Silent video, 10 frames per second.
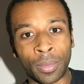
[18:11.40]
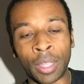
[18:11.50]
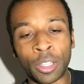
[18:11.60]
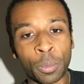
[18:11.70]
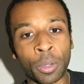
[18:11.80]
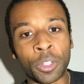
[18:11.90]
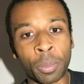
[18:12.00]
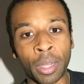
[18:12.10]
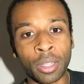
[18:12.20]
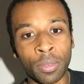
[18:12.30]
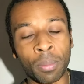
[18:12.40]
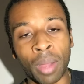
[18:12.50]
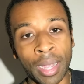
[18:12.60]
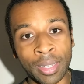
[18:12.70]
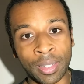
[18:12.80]
in. And this perspective and
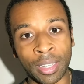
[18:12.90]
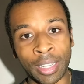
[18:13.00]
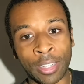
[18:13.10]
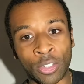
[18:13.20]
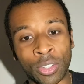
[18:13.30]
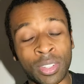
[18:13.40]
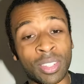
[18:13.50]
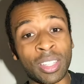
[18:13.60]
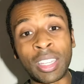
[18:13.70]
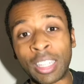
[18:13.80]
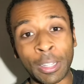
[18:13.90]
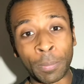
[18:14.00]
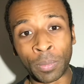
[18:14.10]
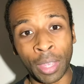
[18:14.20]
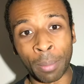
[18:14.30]
mindset is to see
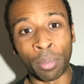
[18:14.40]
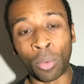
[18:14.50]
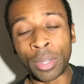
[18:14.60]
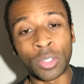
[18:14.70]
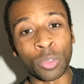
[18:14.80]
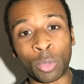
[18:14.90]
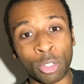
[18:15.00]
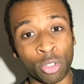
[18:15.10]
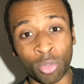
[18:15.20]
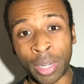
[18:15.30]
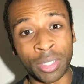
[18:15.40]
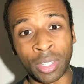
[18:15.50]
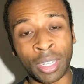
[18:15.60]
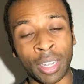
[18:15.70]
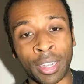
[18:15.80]
and point someone straight
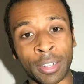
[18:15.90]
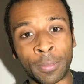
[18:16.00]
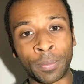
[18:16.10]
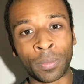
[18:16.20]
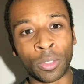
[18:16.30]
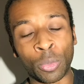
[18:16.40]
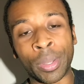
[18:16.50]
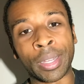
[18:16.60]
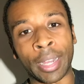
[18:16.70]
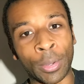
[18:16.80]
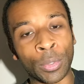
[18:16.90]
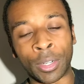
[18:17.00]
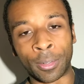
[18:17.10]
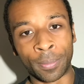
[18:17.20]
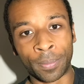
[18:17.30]
to God you
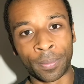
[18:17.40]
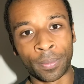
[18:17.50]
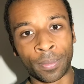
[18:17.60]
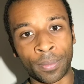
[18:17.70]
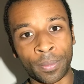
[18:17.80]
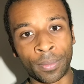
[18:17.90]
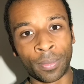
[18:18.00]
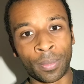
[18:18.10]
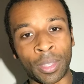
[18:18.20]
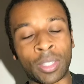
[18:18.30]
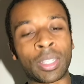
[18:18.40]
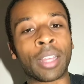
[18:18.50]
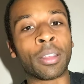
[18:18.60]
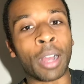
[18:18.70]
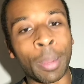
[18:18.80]
encounter. This is
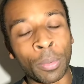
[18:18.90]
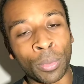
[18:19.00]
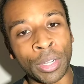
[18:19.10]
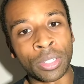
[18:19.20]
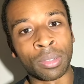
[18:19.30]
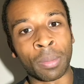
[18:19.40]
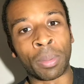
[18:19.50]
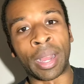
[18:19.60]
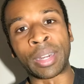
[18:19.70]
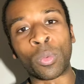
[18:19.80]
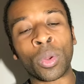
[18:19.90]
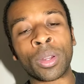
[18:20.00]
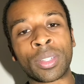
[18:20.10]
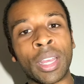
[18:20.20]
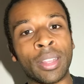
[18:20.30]
how the operation of the body
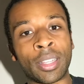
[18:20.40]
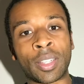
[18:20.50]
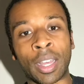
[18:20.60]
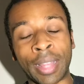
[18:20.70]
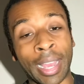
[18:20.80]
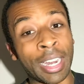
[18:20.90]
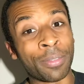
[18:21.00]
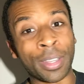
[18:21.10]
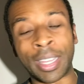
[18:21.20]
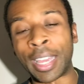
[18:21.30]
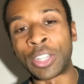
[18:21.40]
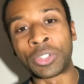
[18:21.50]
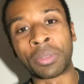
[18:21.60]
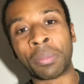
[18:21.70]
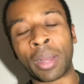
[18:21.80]
works. This is how the
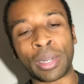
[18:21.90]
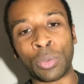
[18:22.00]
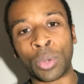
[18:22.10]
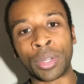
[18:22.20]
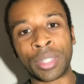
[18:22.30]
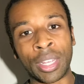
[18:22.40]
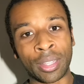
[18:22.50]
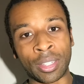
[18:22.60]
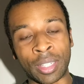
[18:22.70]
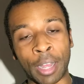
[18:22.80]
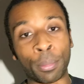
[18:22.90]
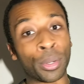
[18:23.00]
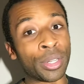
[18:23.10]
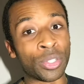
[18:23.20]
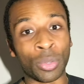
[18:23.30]
edification of the body works. This is how
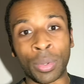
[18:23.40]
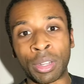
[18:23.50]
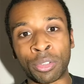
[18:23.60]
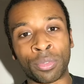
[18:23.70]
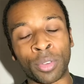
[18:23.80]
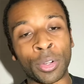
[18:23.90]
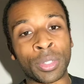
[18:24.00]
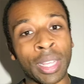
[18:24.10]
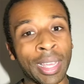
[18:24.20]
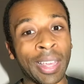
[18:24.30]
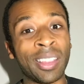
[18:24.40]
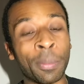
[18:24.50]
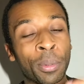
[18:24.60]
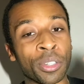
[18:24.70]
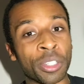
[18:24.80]
putting someone else first in
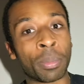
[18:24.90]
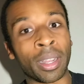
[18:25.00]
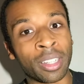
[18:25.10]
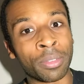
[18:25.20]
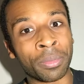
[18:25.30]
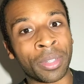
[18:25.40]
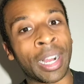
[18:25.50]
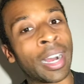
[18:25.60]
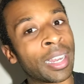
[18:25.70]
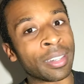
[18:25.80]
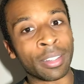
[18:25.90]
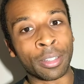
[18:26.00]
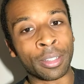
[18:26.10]
the perspective of God